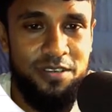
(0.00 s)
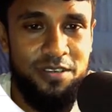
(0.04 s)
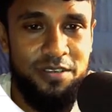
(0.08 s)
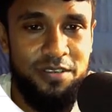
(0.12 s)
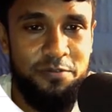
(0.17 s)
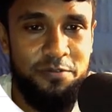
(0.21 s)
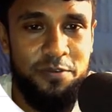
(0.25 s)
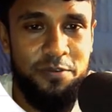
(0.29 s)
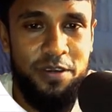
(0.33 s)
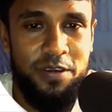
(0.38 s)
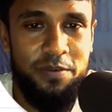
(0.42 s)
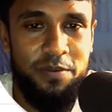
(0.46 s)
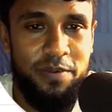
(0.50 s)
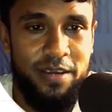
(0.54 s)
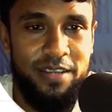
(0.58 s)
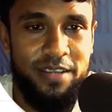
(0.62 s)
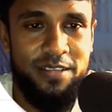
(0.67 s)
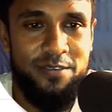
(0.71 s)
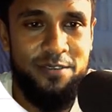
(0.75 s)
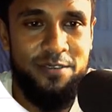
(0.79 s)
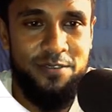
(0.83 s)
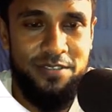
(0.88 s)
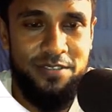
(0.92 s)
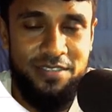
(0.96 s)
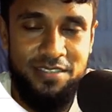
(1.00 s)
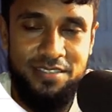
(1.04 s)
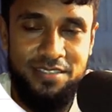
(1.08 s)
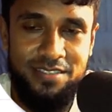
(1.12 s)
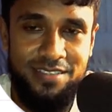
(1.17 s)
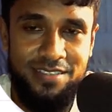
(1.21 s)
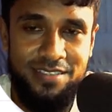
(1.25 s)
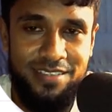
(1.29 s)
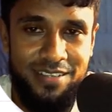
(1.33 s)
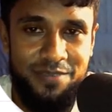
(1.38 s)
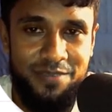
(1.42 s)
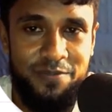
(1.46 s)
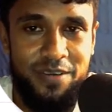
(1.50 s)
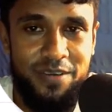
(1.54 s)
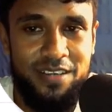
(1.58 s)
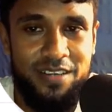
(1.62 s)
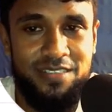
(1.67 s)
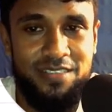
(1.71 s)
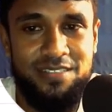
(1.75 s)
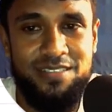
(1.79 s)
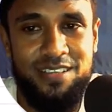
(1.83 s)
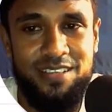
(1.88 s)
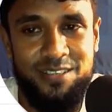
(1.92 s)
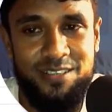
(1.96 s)
If you have any questions, let me
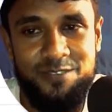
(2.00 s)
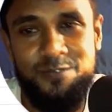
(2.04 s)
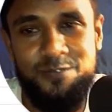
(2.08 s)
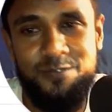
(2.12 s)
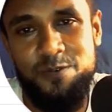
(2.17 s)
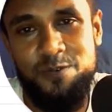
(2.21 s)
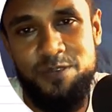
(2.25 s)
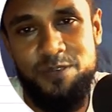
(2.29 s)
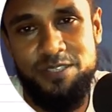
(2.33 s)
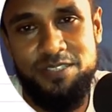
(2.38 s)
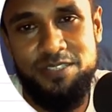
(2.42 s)
ask. Thank you so much.